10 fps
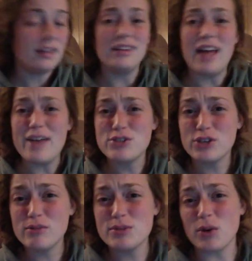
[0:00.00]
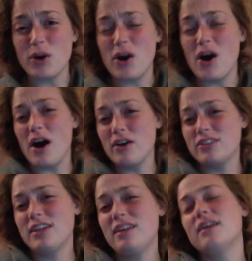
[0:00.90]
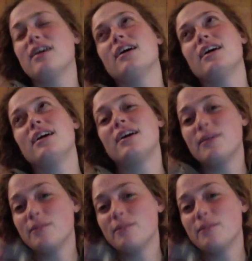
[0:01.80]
Live streams more often? Oh.